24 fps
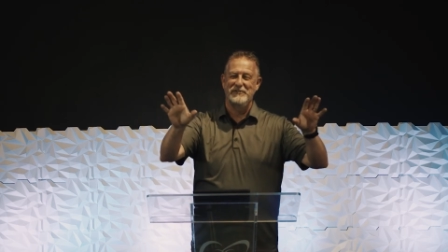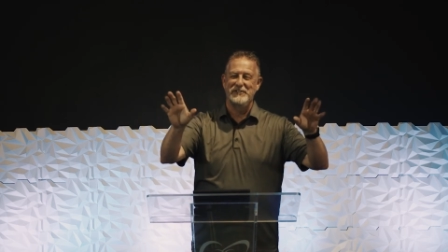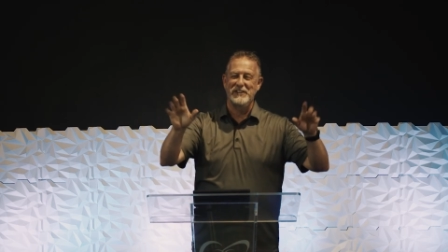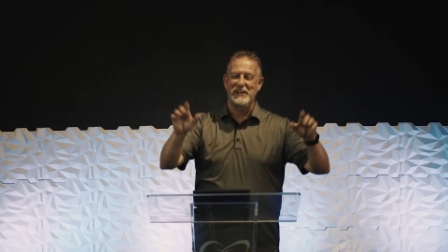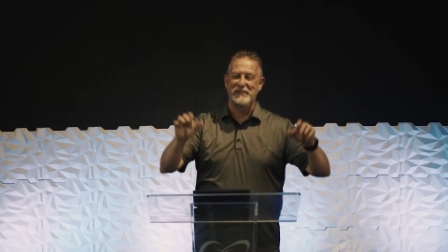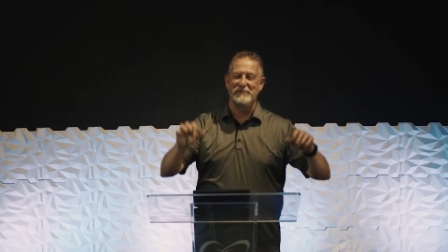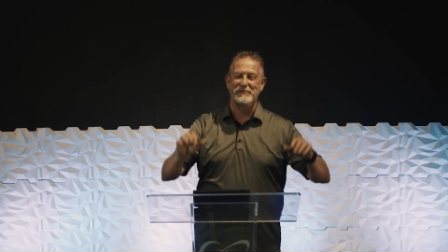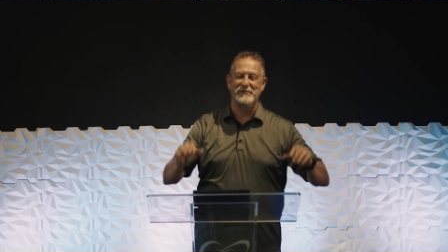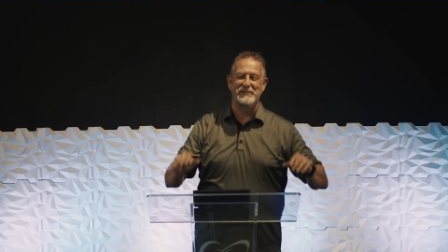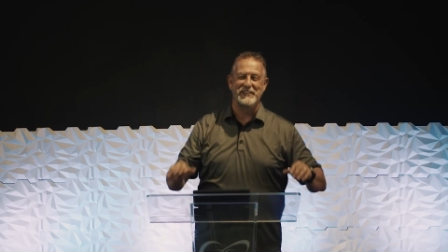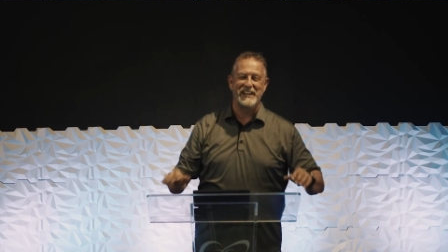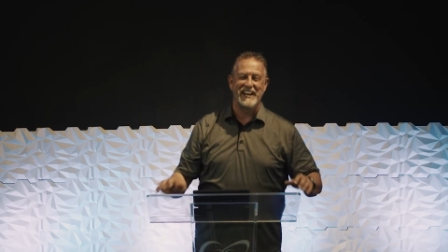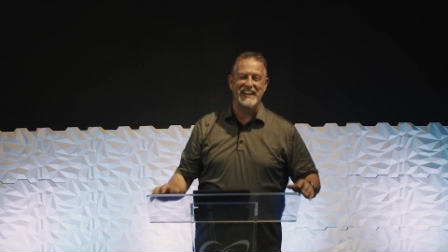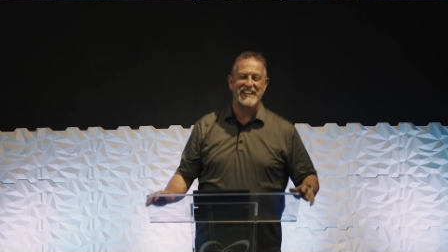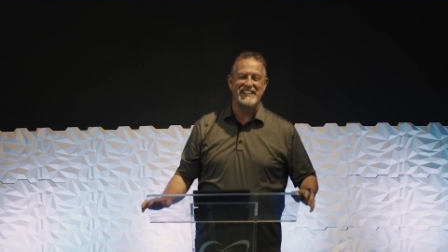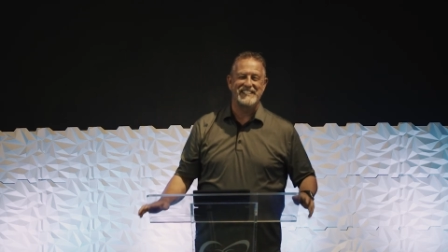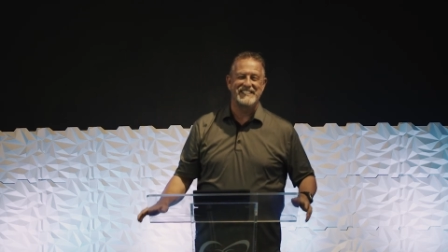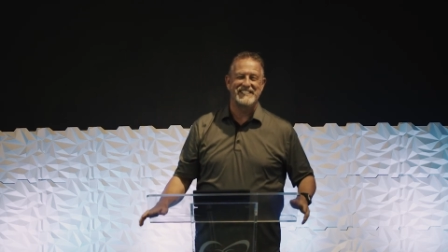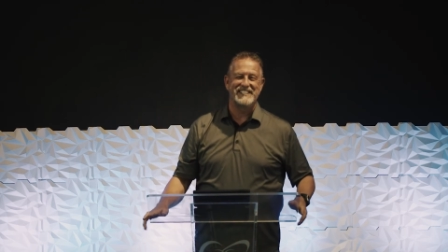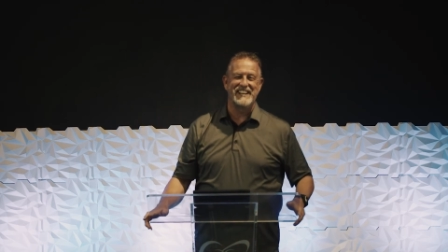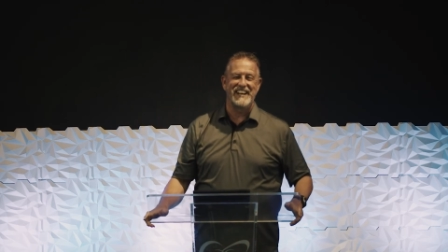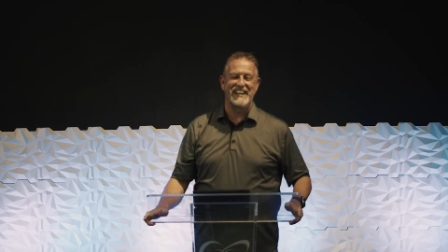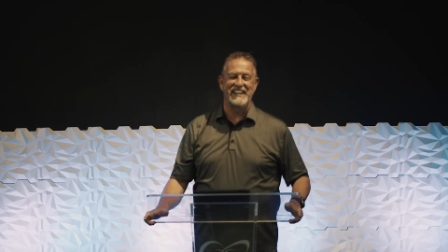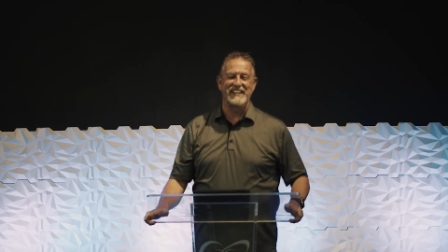the other day
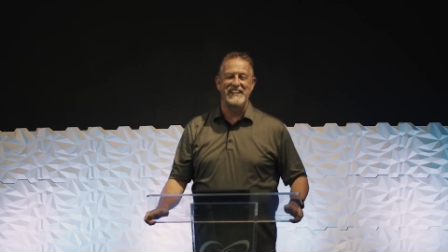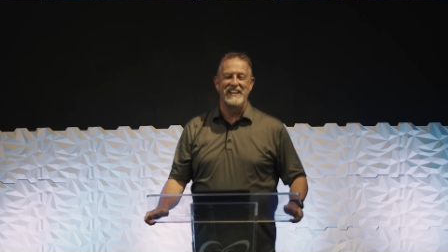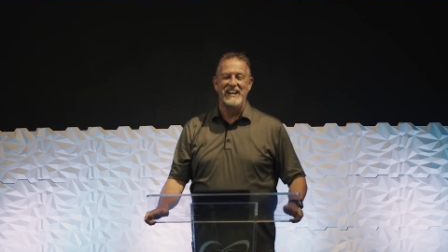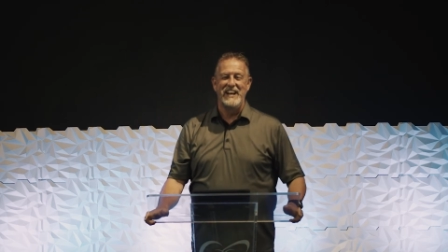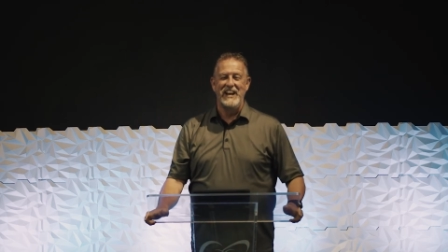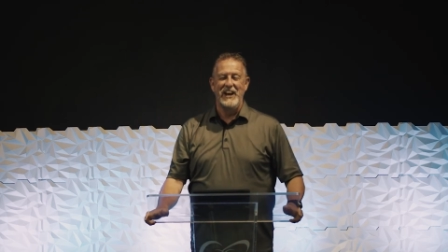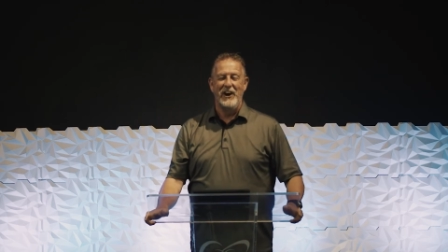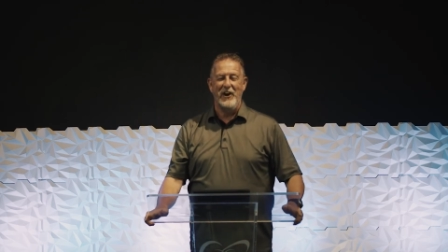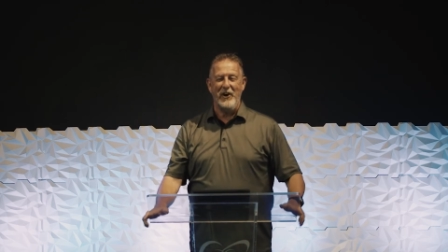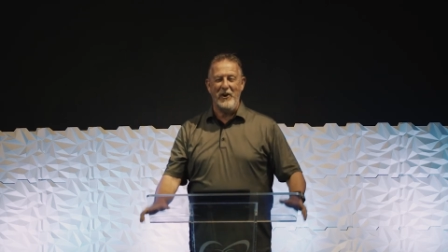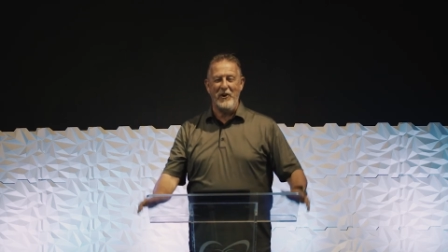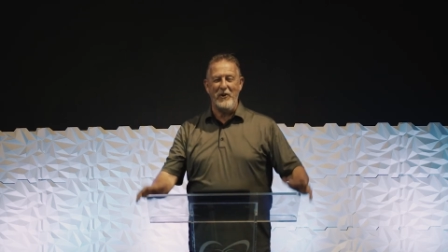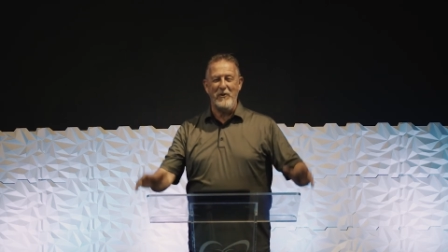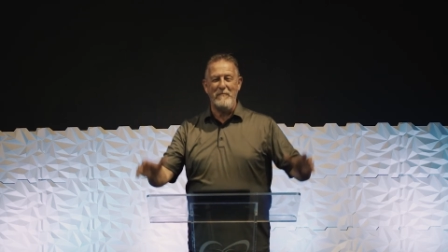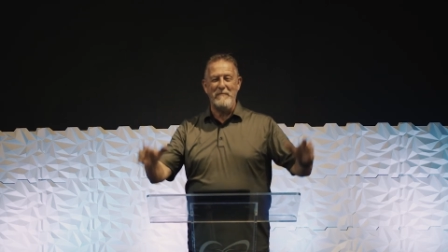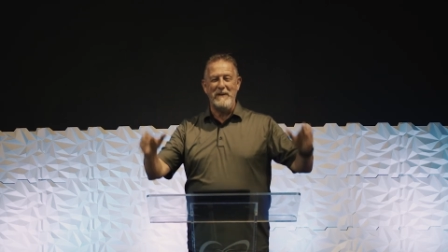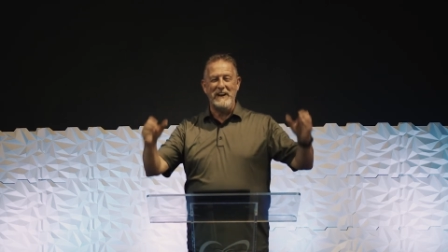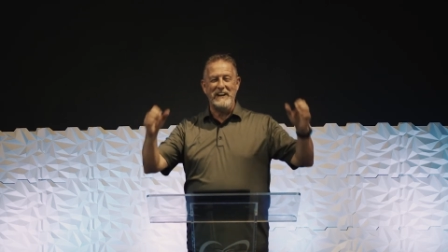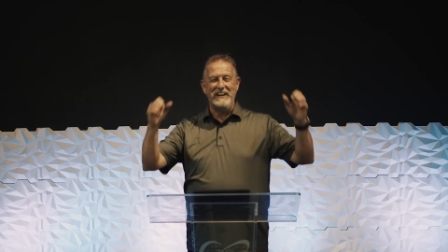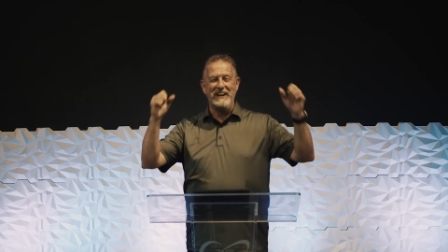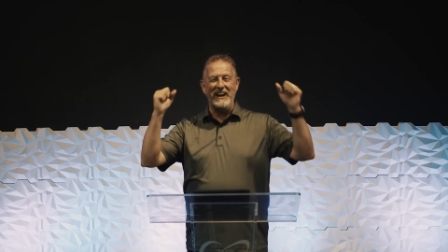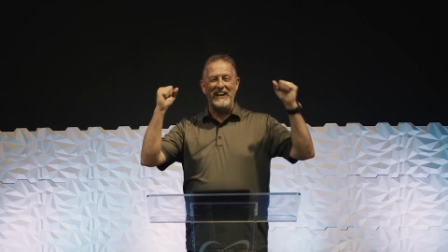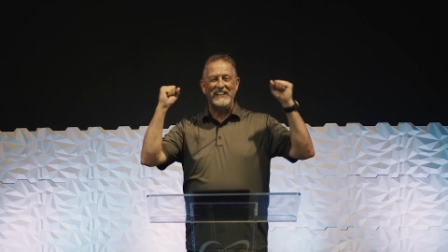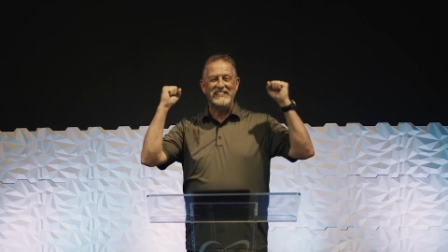said, oh
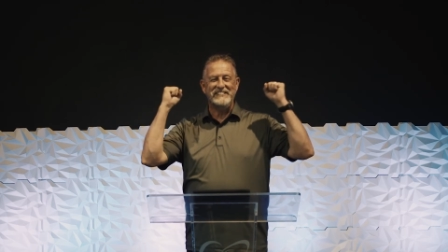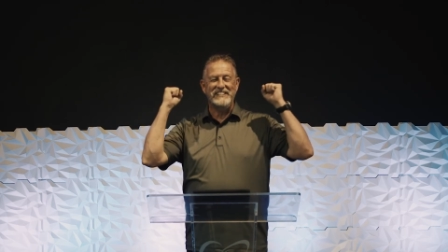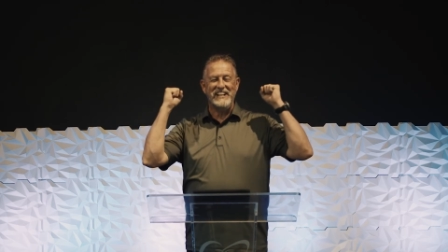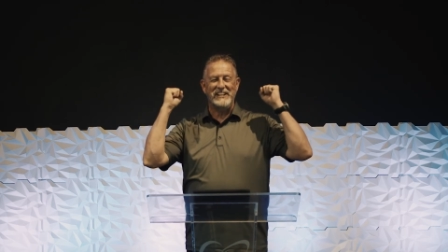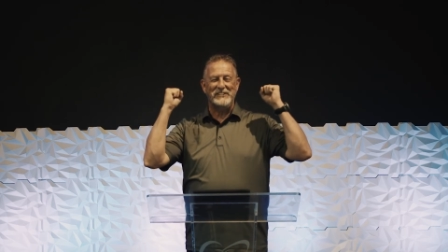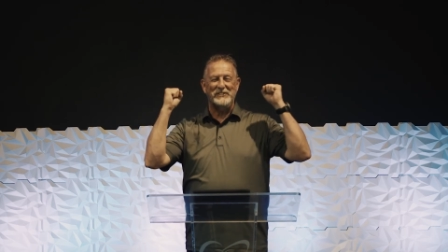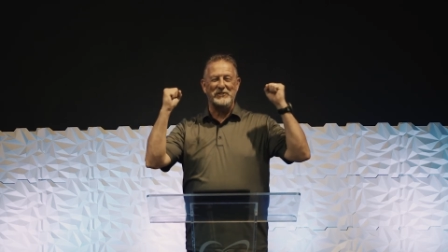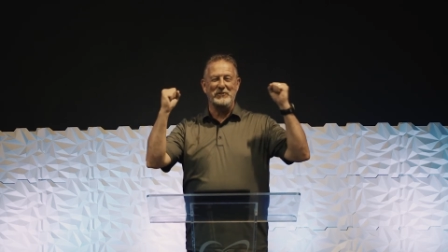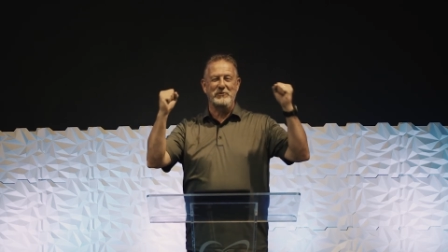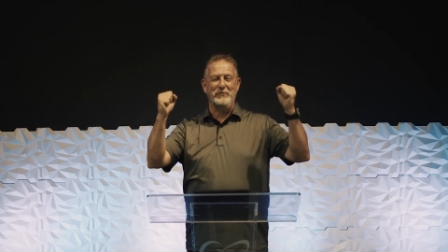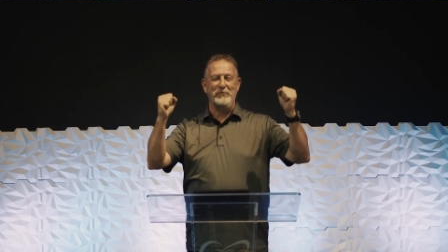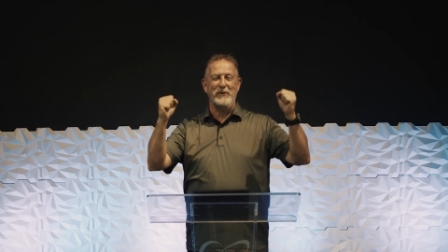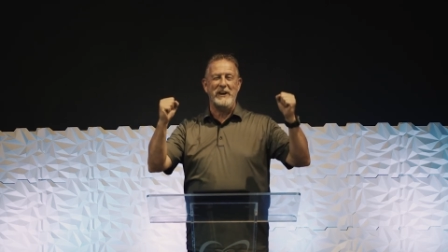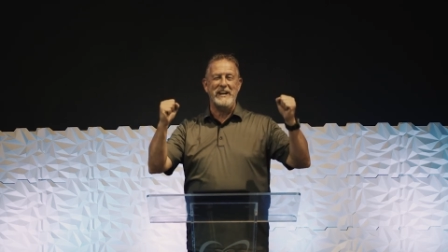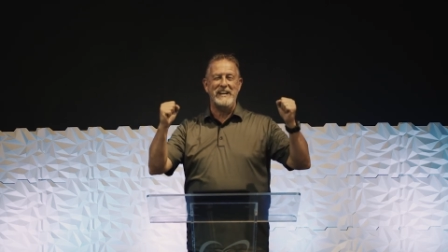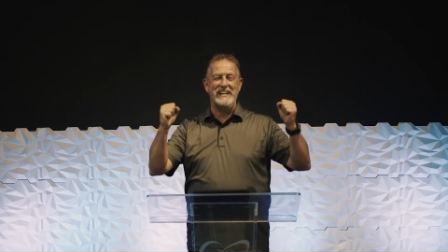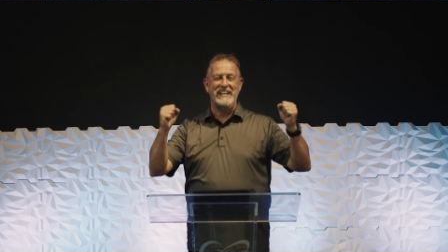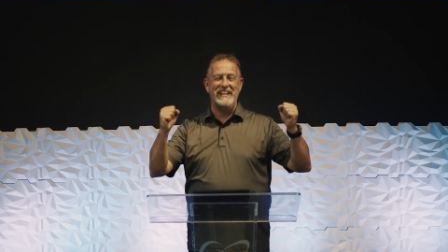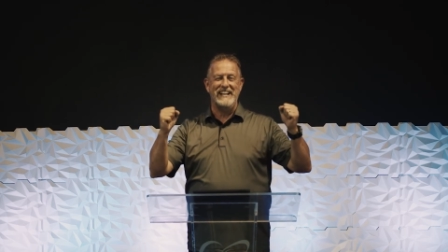my gosh, that's great.